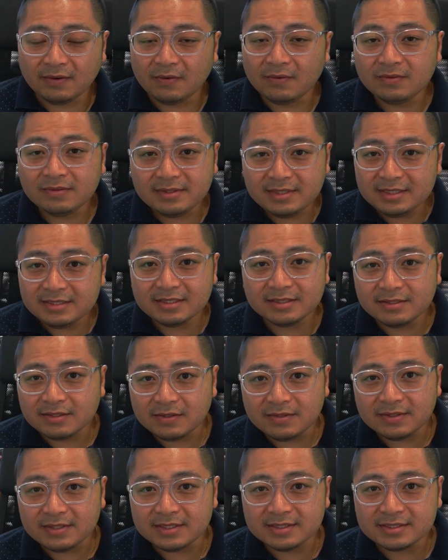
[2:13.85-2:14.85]
only to
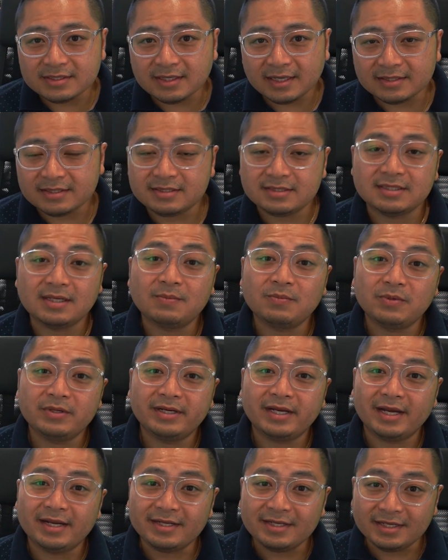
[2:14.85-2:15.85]
notice that someone
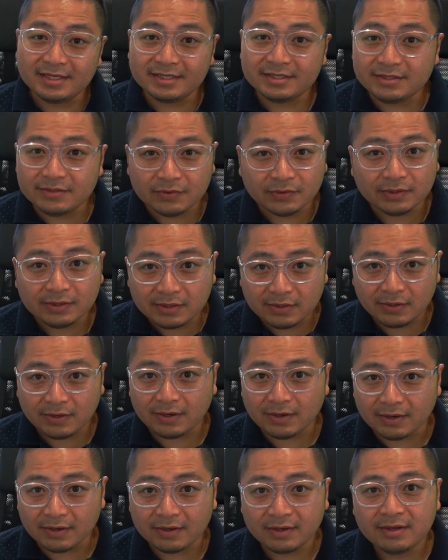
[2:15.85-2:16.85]
had hit your
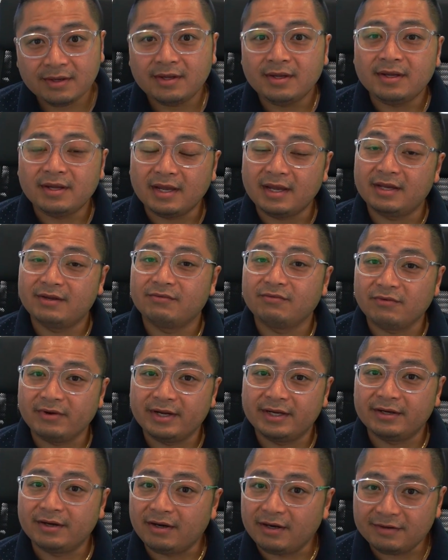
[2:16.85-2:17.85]
car and
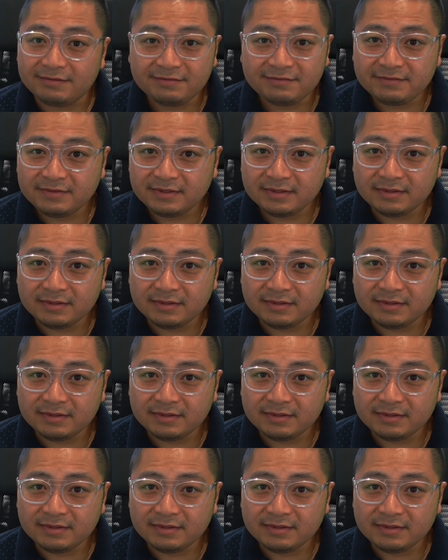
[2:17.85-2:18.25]
ran off.